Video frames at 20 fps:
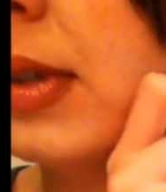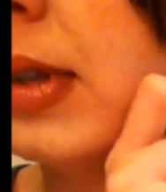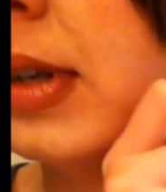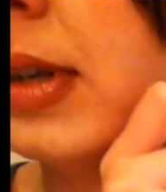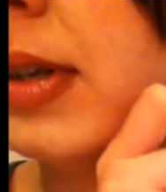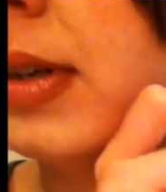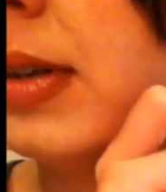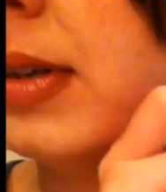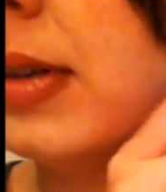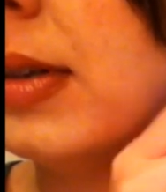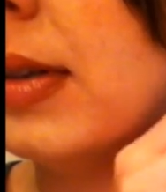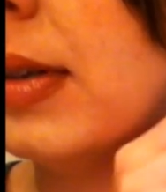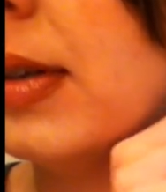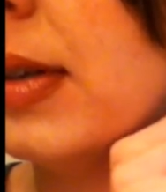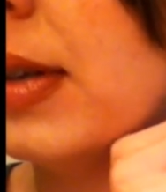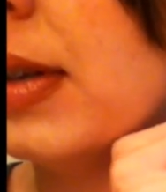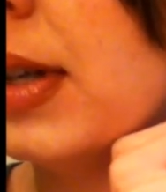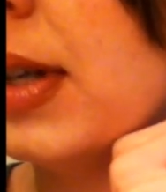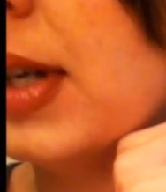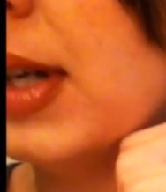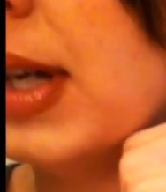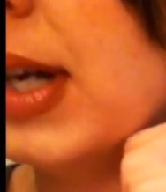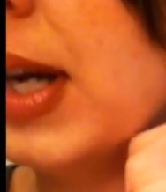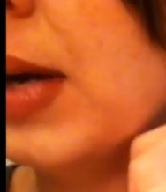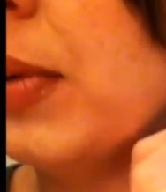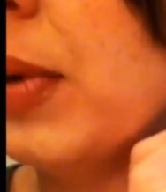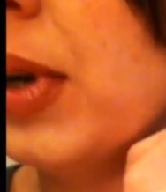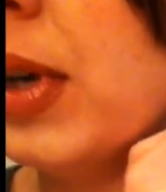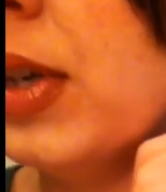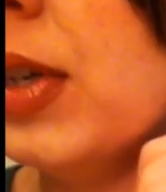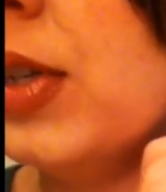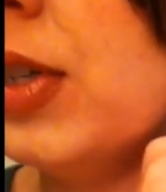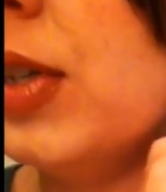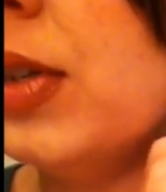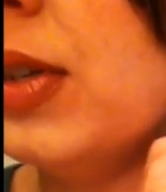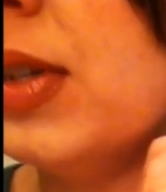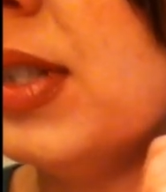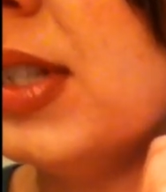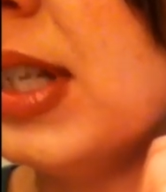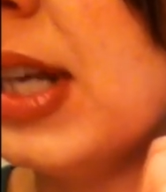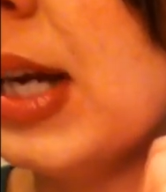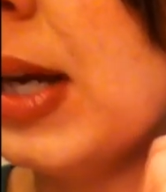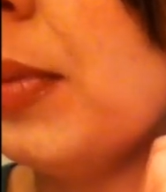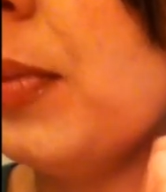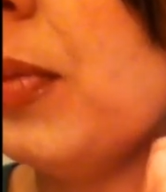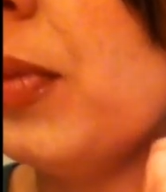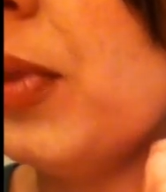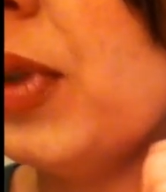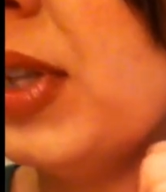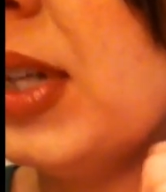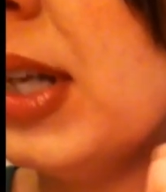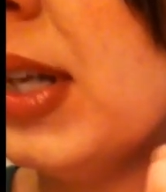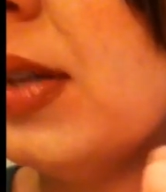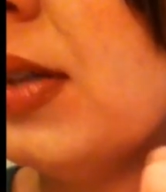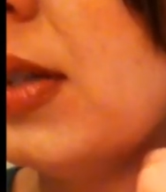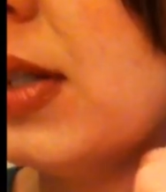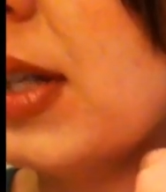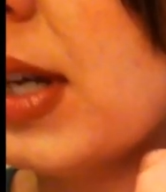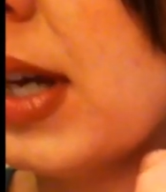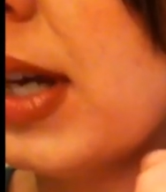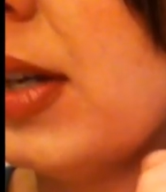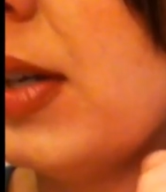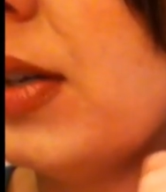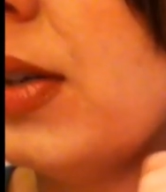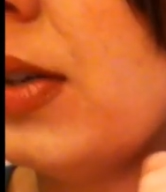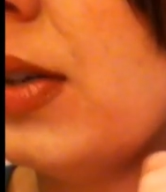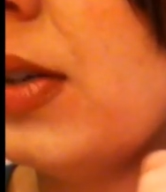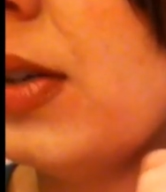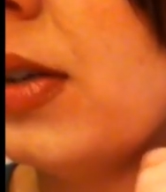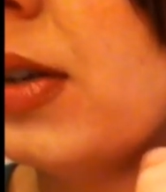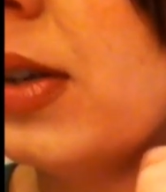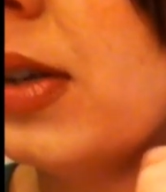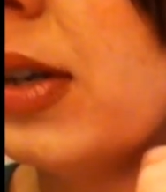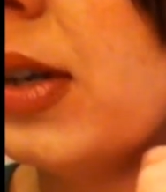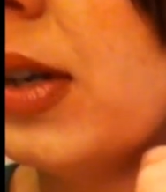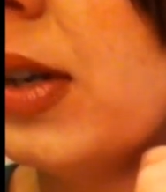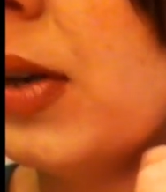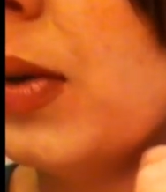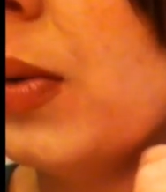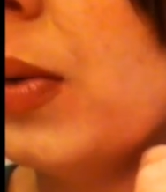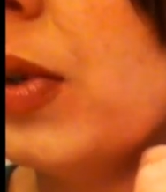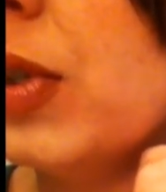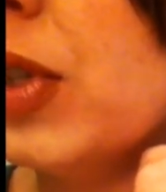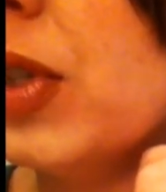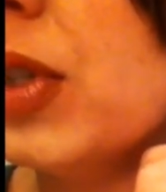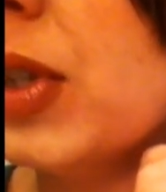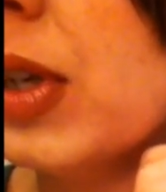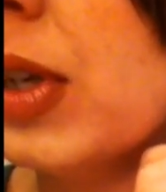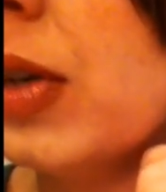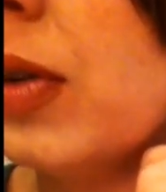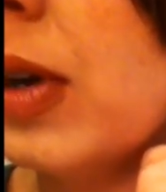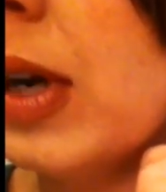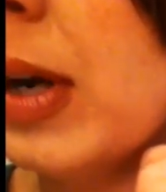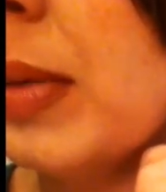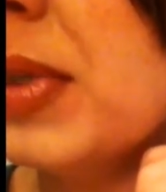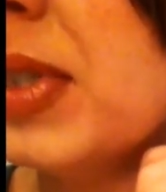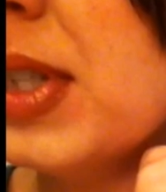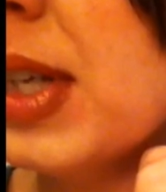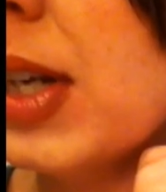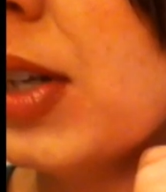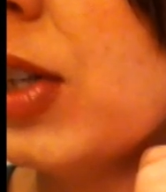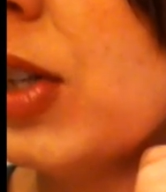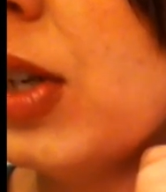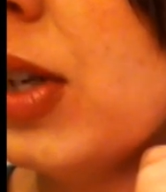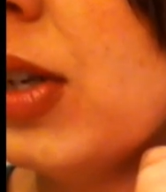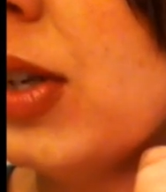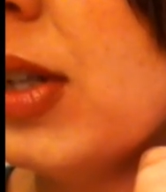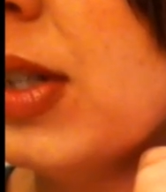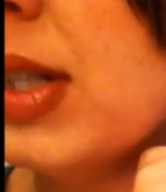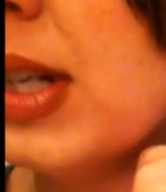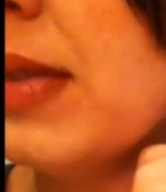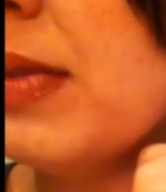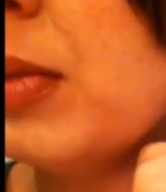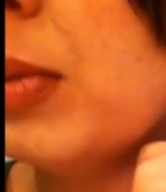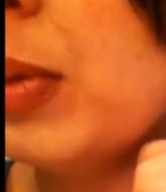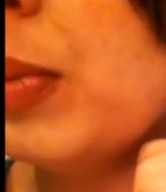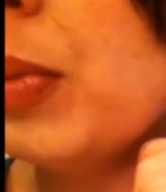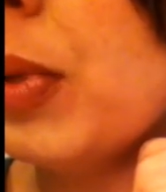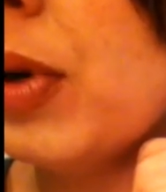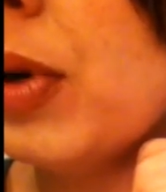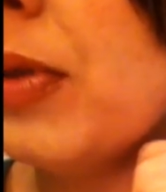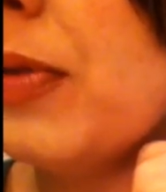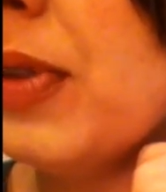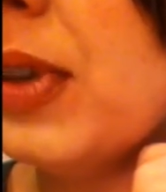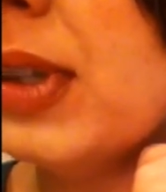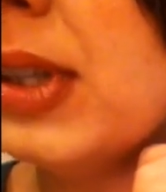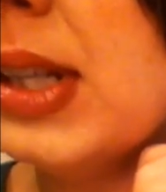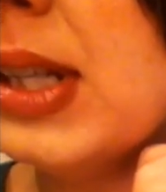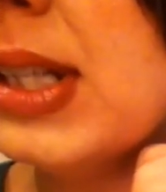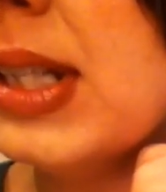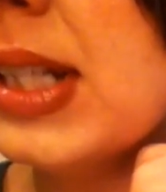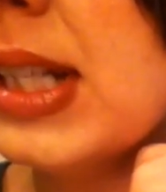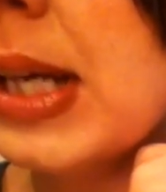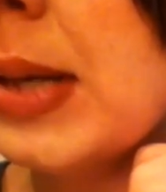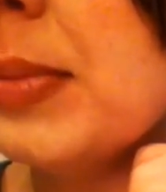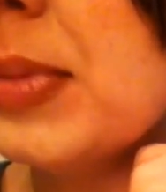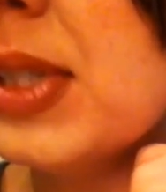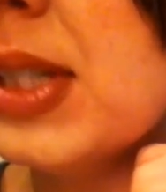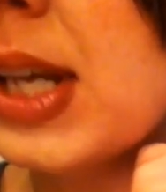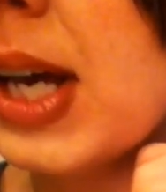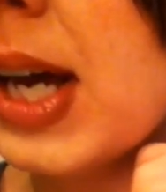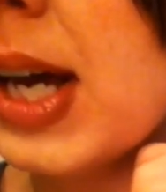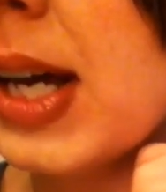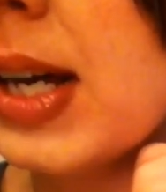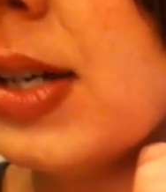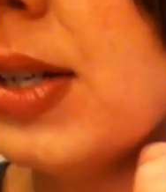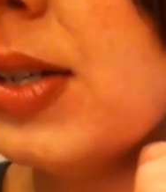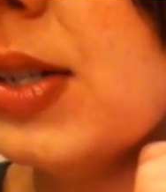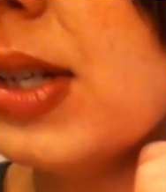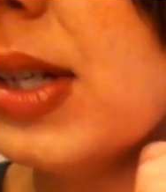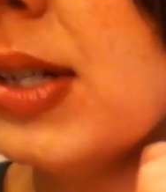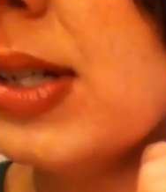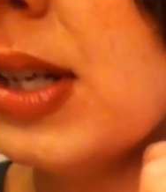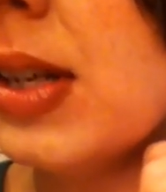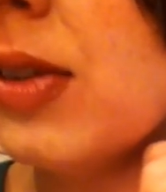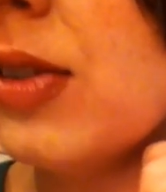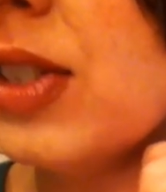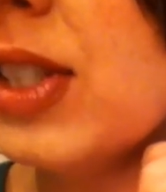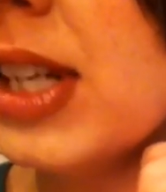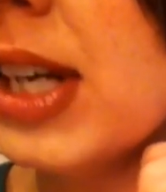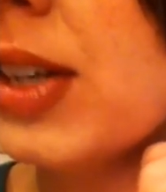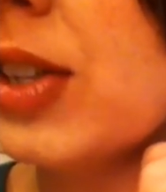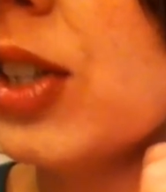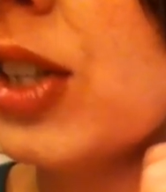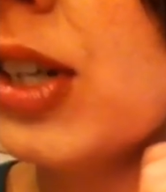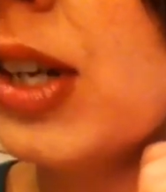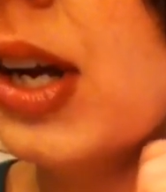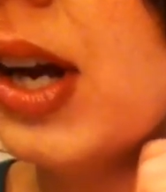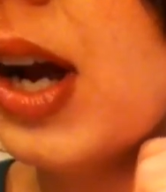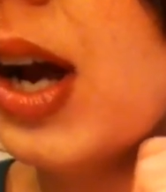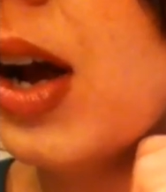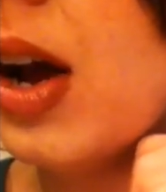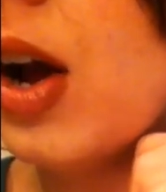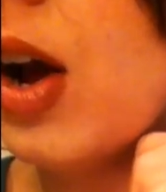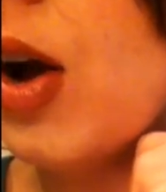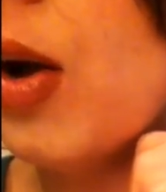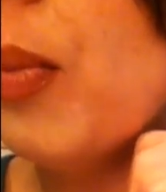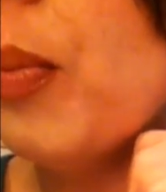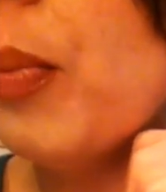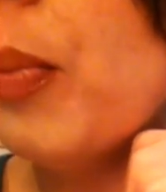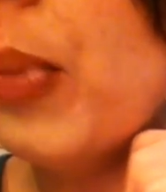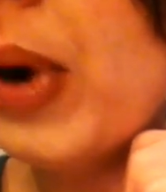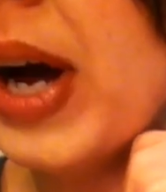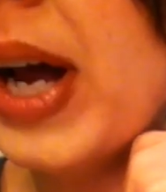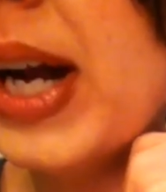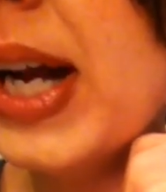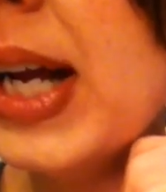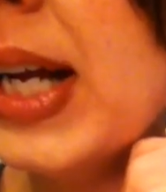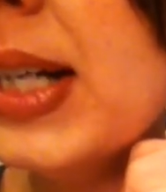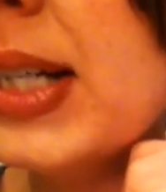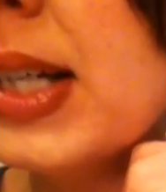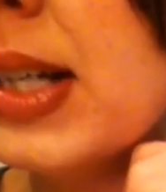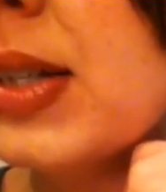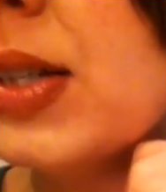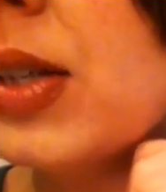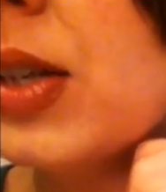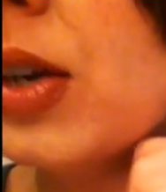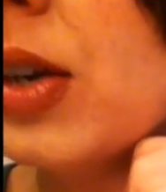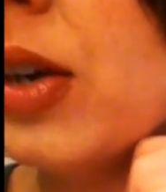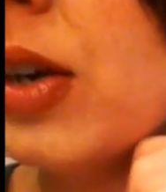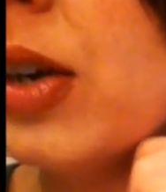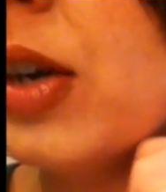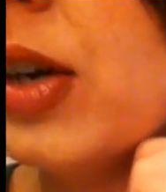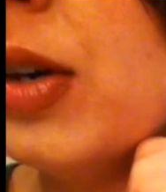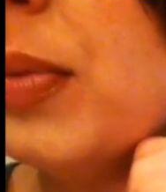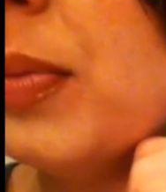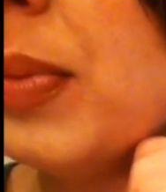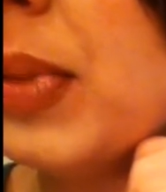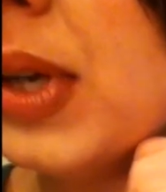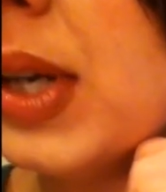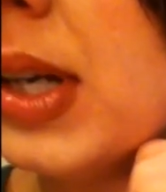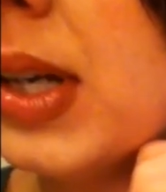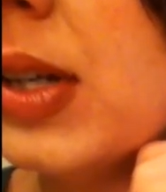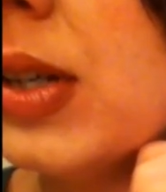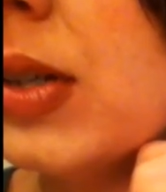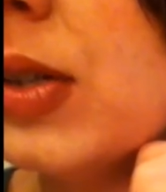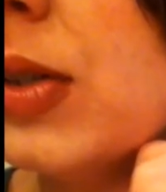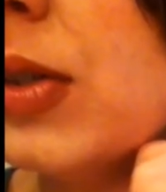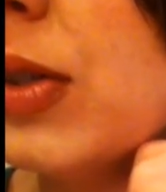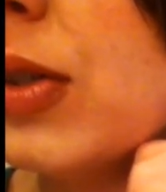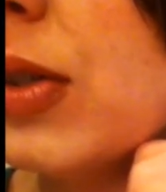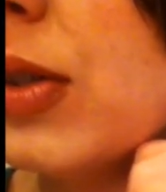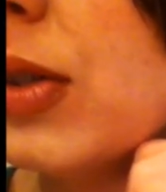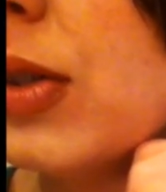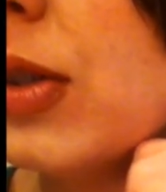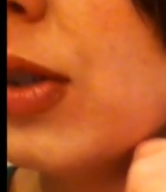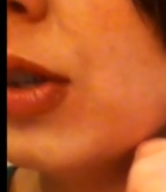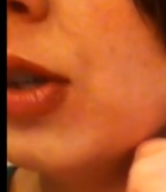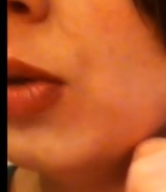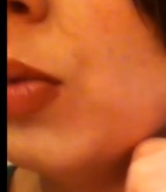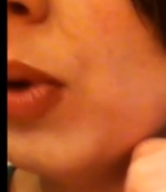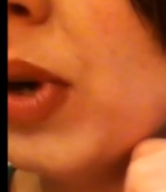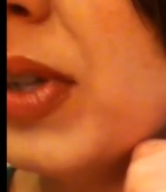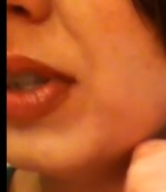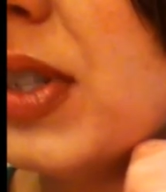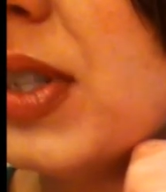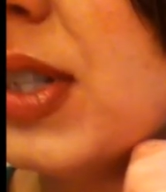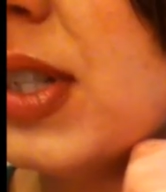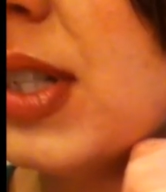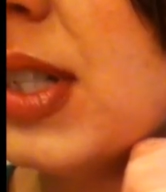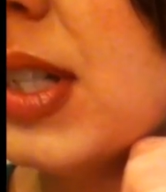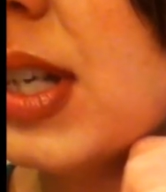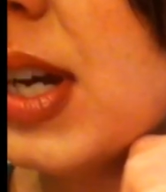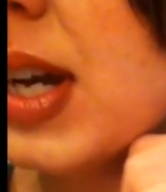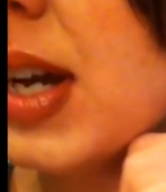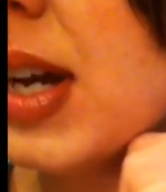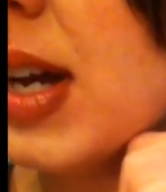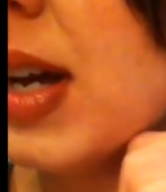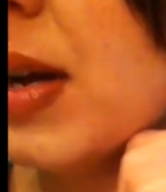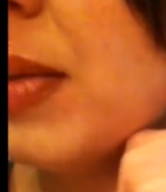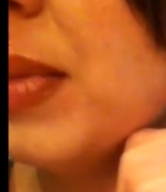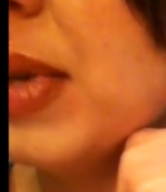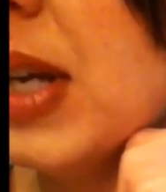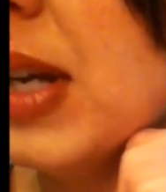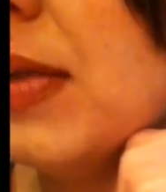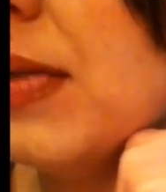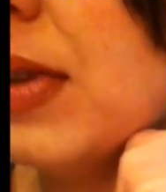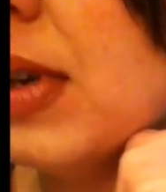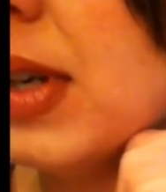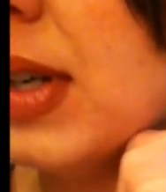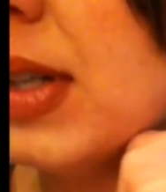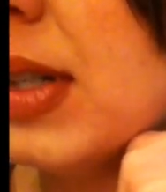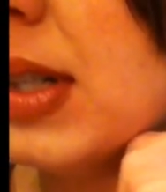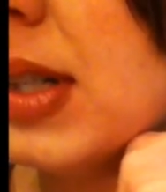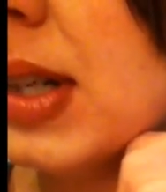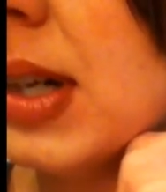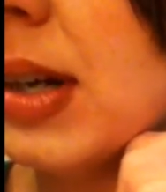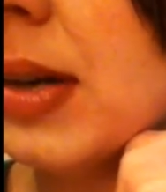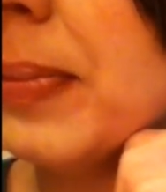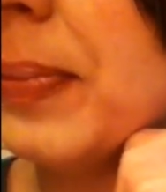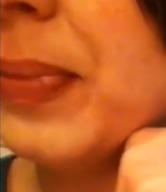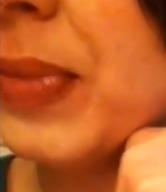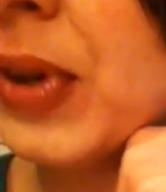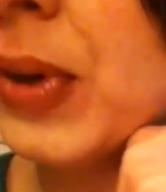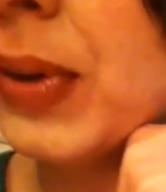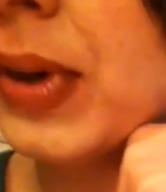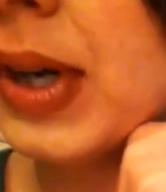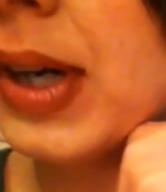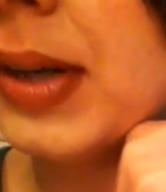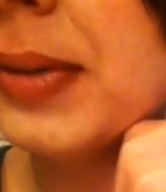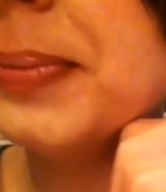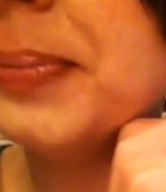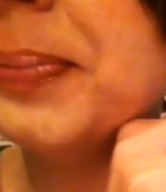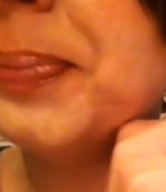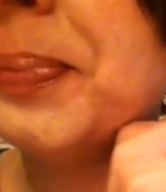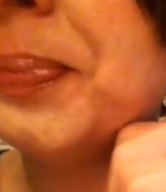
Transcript: Good. Now we're going to do the same with the other side. We're just going to grab a section. Doesn't have to be perfectly the same size as the other section, but it doesn't hurt because you want some evenness here. Okay.